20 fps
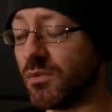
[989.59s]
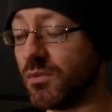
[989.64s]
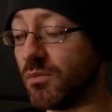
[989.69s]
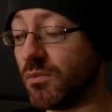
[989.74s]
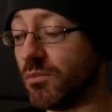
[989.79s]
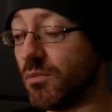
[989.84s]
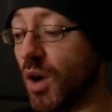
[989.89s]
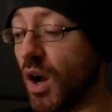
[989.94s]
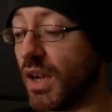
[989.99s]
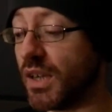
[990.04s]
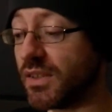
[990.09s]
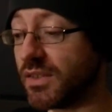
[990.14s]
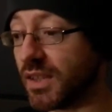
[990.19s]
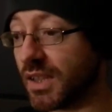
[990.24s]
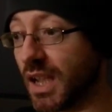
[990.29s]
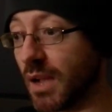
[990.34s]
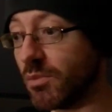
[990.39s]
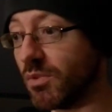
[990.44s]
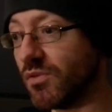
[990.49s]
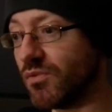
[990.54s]
minus a
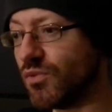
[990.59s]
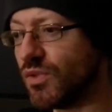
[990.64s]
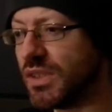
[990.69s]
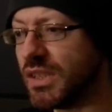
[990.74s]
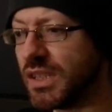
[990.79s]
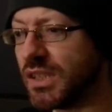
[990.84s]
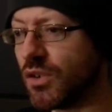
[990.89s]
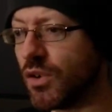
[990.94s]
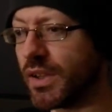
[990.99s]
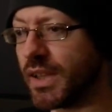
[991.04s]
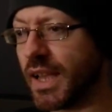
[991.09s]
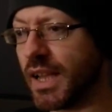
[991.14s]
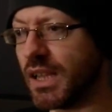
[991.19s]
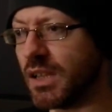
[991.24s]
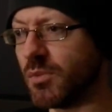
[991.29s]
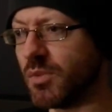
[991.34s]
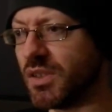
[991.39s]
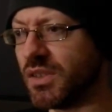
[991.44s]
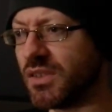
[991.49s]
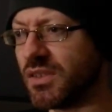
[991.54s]
couple of really annoying
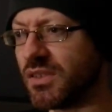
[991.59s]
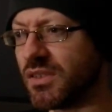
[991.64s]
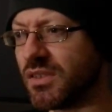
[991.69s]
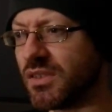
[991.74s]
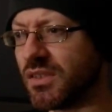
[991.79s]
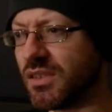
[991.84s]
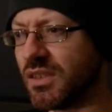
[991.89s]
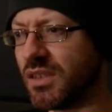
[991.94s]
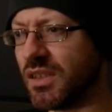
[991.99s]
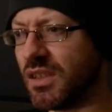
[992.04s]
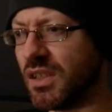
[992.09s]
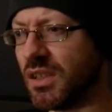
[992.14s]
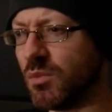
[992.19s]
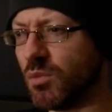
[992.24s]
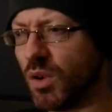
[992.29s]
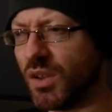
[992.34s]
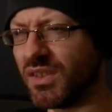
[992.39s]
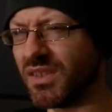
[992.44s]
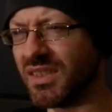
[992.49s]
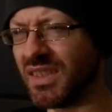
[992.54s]
elements, it
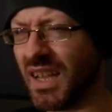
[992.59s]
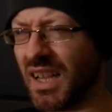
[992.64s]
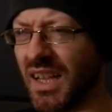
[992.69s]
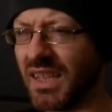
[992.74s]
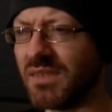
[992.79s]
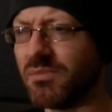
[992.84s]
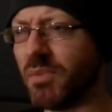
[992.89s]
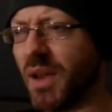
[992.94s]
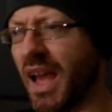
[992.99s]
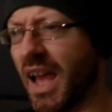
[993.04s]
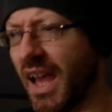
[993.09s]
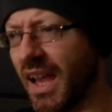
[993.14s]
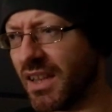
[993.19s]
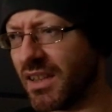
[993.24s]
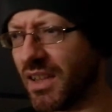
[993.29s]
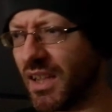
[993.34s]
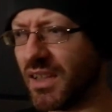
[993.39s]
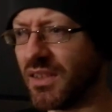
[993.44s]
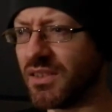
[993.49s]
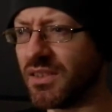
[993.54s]
wasn't as bad
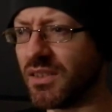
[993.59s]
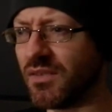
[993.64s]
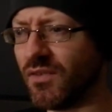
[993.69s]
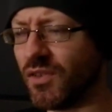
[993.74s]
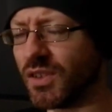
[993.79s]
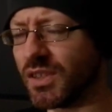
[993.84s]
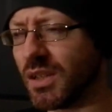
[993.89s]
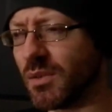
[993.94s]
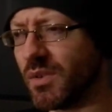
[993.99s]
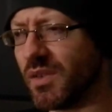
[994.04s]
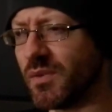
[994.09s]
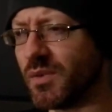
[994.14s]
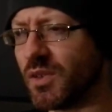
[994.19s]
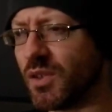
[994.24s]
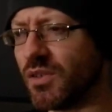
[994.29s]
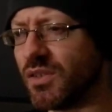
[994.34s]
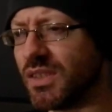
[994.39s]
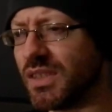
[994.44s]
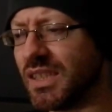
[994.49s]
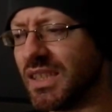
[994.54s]
as the first couple of
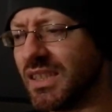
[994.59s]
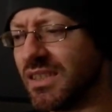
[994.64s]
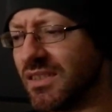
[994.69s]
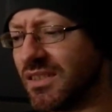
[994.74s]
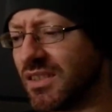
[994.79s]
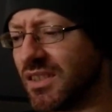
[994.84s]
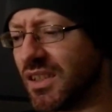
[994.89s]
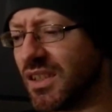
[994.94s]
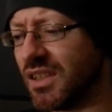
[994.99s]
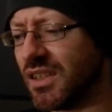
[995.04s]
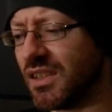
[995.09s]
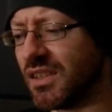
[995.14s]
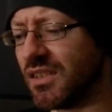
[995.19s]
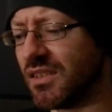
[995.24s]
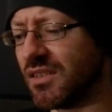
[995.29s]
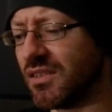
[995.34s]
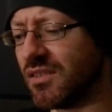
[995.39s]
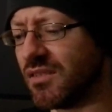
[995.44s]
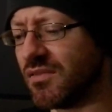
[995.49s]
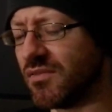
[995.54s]
episodes. It is
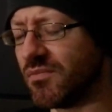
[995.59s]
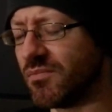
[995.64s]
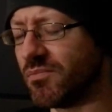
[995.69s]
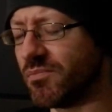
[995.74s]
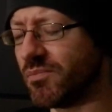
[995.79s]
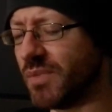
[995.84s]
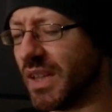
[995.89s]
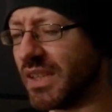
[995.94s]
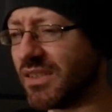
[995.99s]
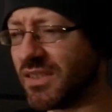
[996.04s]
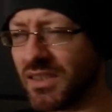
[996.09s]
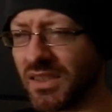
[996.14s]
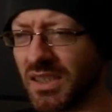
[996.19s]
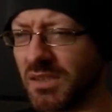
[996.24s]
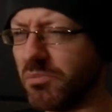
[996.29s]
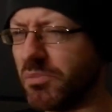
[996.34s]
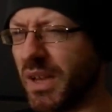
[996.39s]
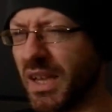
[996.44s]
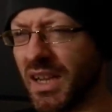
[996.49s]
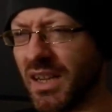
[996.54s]
basically
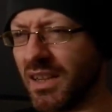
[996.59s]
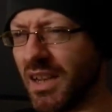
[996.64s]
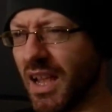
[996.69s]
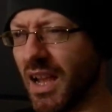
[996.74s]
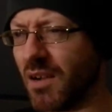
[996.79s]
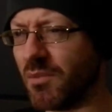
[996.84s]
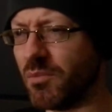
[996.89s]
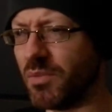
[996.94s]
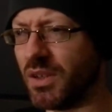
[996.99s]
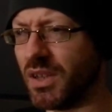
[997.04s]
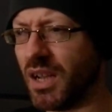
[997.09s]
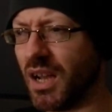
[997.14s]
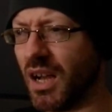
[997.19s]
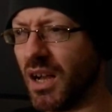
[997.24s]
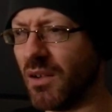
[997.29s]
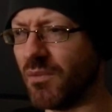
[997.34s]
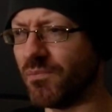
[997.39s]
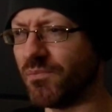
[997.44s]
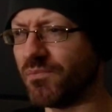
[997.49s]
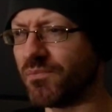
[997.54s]
better now, but
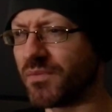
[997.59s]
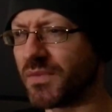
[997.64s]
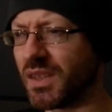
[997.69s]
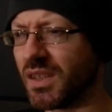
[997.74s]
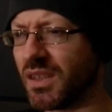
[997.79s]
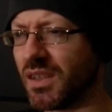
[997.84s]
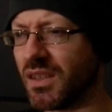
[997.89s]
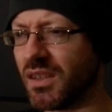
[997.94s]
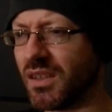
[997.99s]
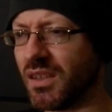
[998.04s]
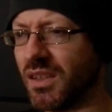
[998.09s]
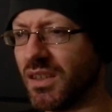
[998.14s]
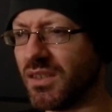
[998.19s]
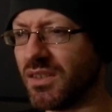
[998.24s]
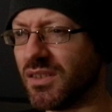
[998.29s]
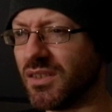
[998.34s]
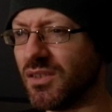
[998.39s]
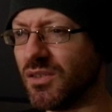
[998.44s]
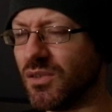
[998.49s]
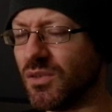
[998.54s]
um, it's
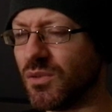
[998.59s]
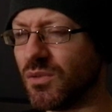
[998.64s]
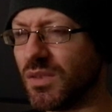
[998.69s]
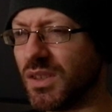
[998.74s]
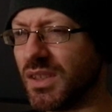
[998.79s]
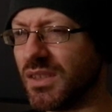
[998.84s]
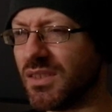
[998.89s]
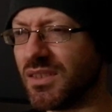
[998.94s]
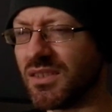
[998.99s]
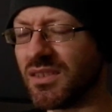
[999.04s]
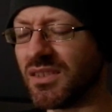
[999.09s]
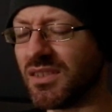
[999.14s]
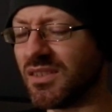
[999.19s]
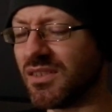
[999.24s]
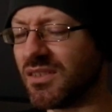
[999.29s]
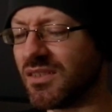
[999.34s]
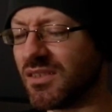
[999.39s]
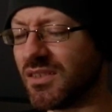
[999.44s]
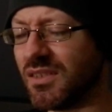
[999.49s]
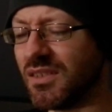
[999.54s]
still, there's just
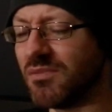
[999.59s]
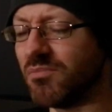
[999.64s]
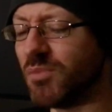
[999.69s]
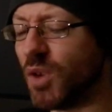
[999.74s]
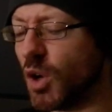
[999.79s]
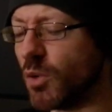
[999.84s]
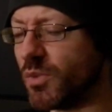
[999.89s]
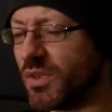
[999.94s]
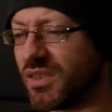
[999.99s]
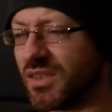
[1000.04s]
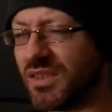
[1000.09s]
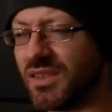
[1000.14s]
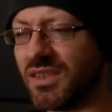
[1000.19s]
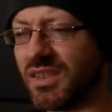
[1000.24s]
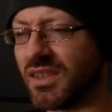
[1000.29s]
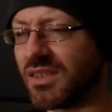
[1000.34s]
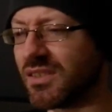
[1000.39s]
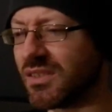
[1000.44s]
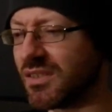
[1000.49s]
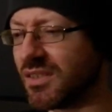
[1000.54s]
these, these moments that
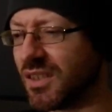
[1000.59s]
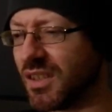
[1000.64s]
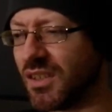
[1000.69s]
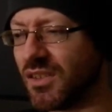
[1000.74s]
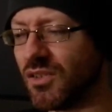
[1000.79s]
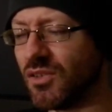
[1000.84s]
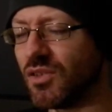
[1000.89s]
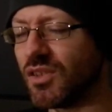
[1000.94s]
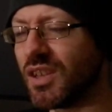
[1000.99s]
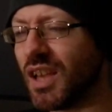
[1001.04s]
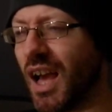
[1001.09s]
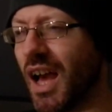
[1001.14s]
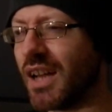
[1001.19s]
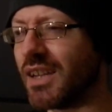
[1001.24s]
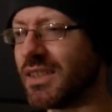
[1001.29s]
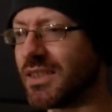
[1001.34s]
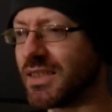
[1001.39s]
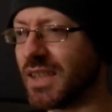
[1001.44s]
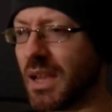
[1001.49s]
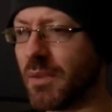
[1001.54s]
just, you can't
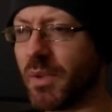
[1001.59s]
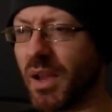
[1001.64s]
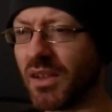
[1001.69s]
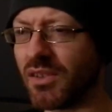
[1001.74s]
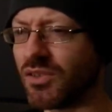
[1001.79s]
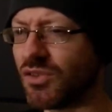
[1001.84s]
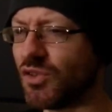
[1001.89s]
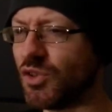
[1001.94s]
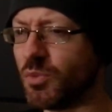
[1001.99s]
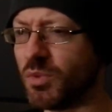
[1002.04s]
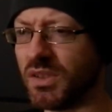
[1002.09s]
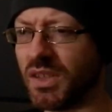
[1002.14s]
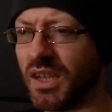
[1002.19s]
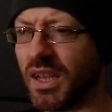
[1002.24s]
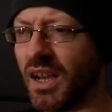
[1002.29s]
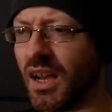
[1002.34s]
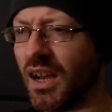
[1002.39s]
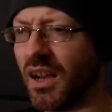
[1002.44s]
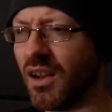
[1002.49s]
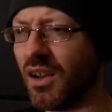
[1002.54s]
escape how stupid they
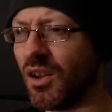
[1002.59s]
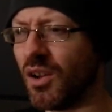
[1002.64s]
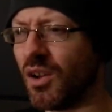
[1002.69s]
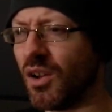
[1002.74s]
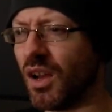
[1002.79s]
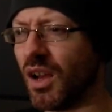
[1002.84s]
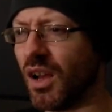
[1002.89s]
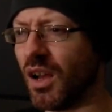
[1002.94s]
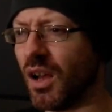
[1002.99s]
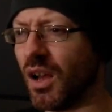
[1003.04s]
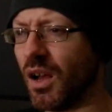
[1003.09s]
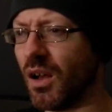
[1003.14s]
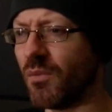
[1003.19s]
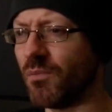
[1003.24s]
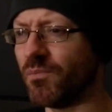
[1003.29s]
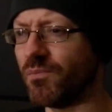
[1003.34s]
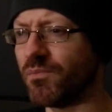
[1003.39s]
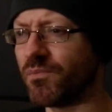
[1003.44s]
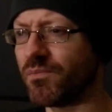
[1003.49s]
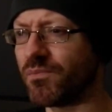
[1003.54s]
are.
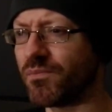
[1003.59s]
Um,